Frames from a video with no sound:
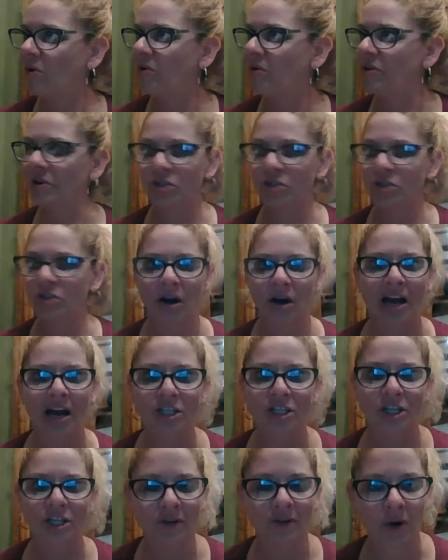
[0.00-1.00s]
there's
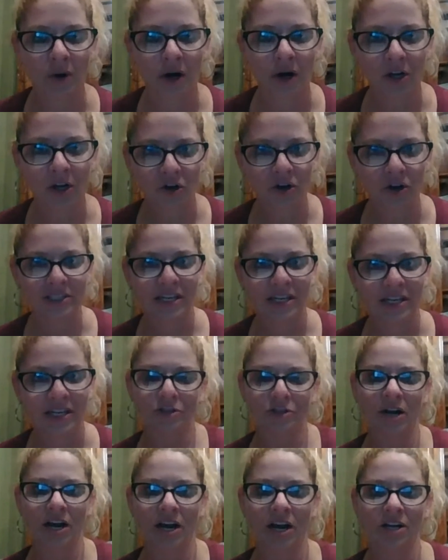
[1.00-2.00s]
trash everywhere. You couldn't take the
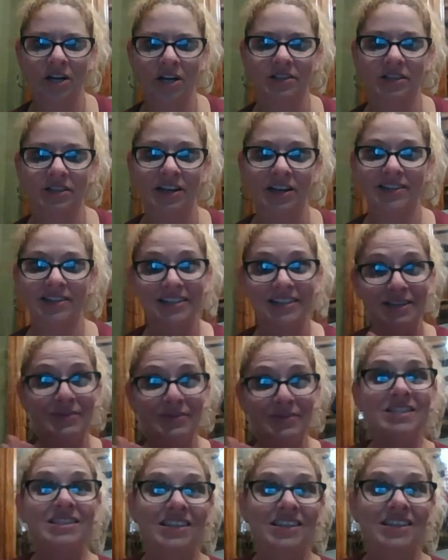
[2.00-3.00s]
trash out today. It doesn't
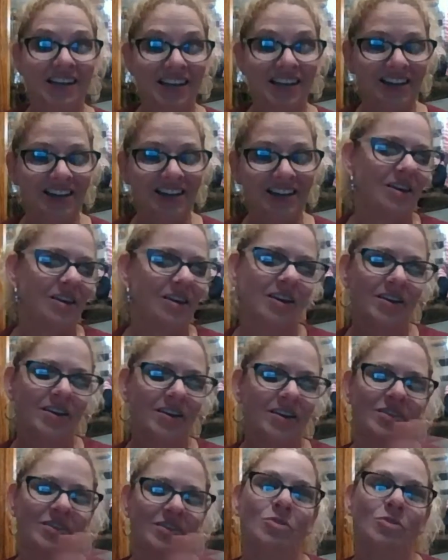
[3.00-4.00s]
even see the
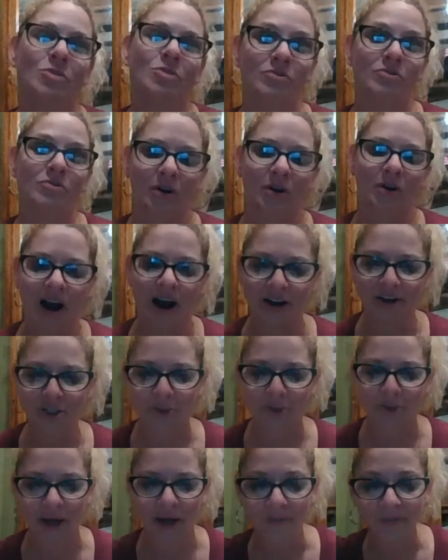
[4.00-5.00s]
the beautiful garage,
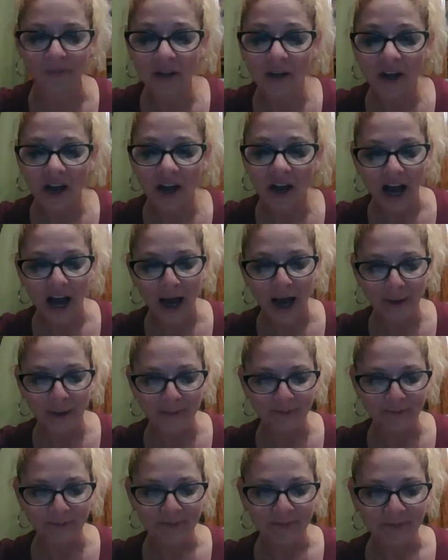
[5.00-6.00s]
but
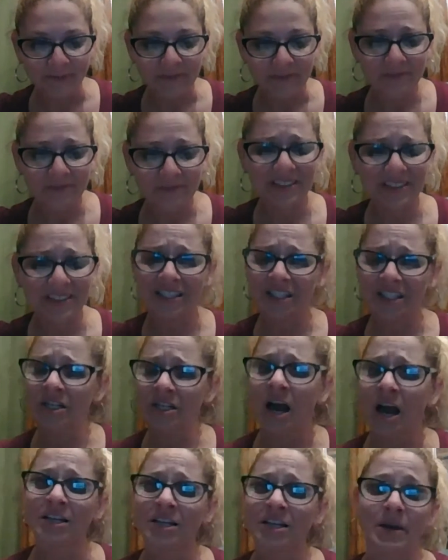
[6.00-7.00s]
um, it just
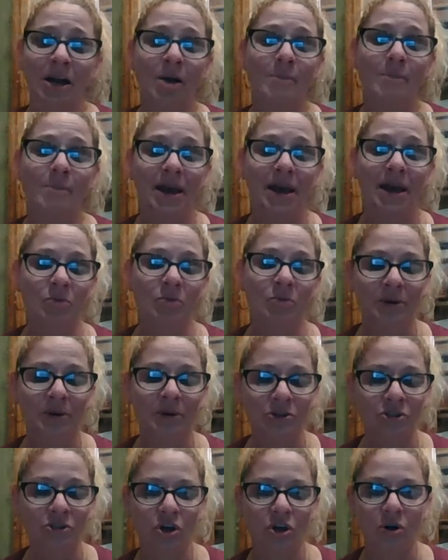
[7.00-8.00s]
talks about how men and women are
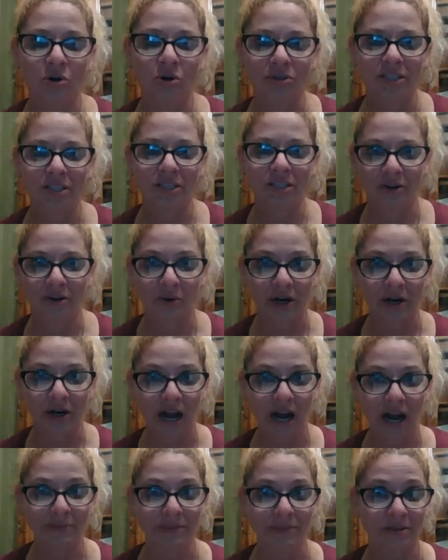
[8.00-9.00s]
so different when it
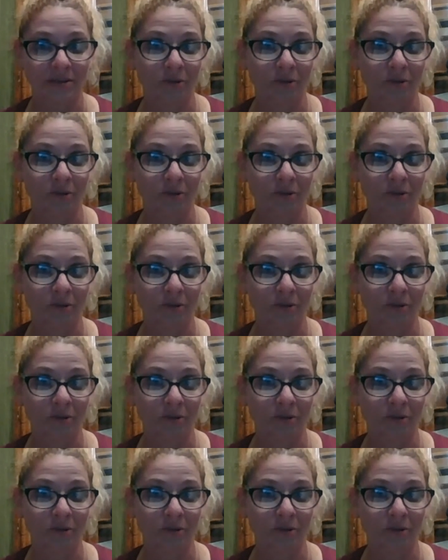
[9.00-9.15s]
comes to